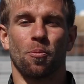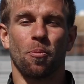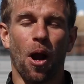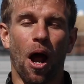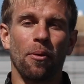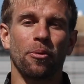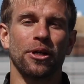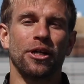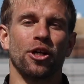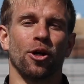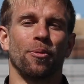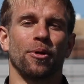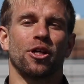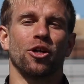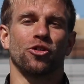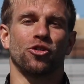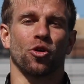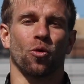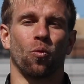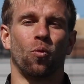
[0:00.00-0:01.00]
probably here
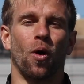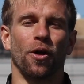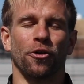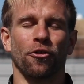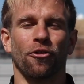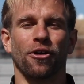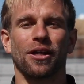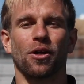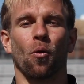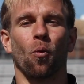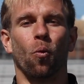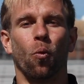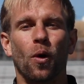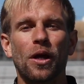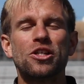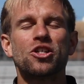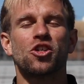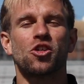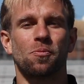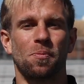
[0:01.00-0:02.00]
because you're wondering
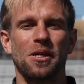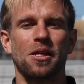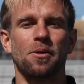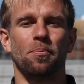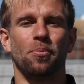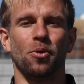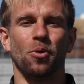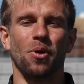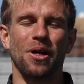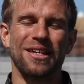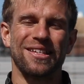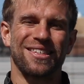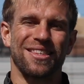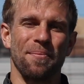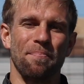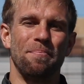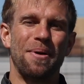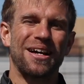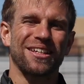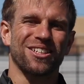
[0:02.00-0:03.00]
which speed boot is the
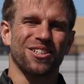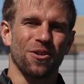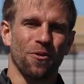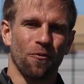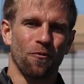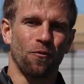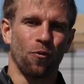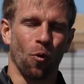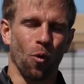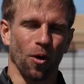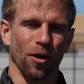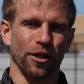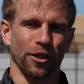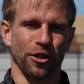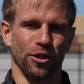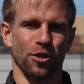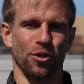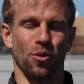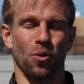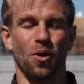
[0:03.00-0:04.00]
best for
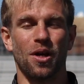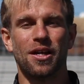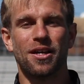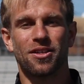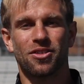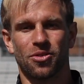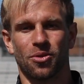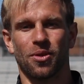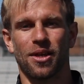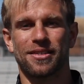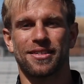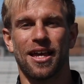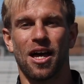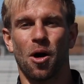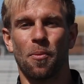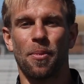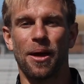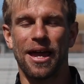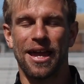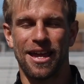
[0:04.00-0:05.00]
you. So let's
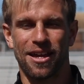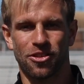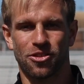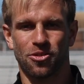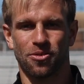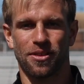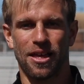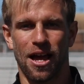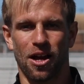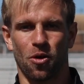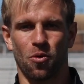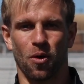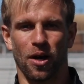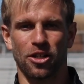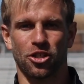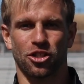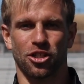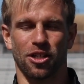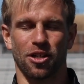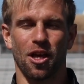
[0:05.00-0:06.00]
help answer that
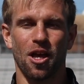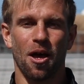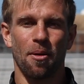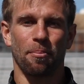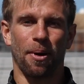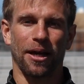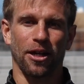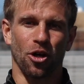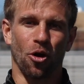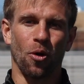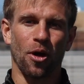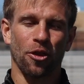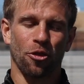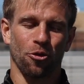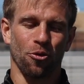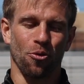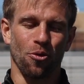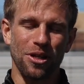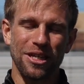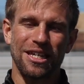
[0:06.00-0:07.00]
question by going
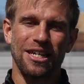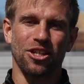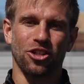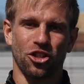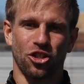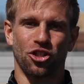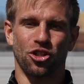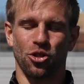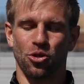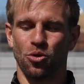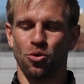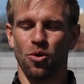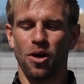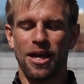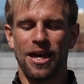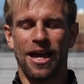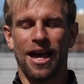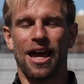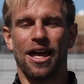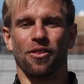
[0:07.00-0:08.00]
through each shoe
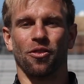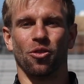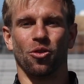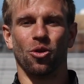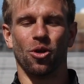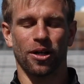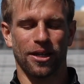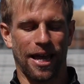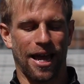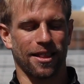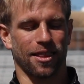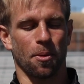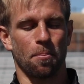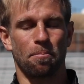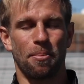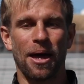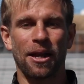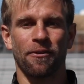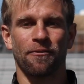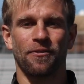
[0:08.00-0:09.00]
and look at the
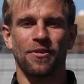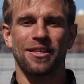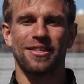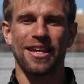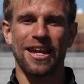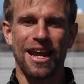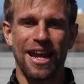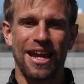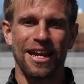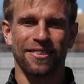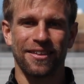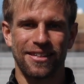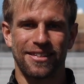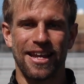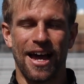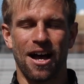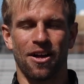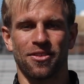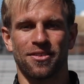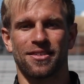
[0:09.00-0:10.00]
benefits and the
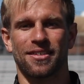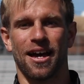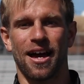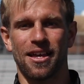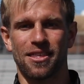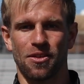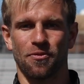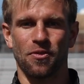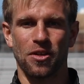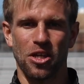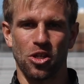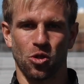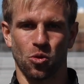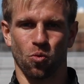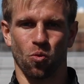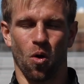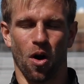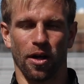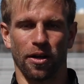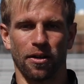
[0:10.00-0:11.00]
downsides of each
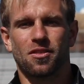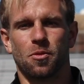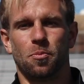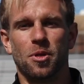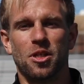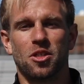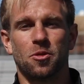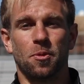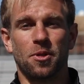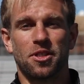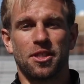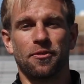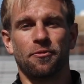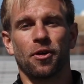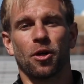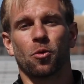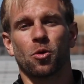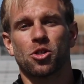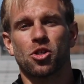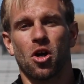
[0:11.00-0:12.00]
one. To be
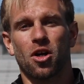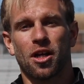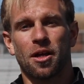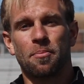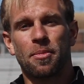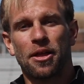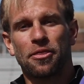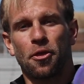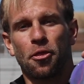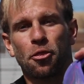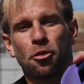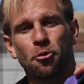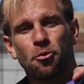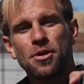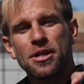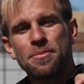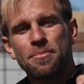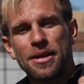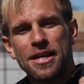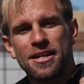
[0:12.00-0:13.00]
specific, we're talking about the
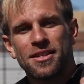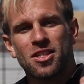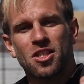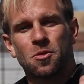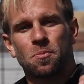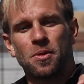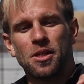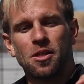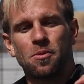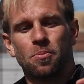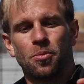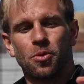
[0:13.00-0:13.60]
three main speed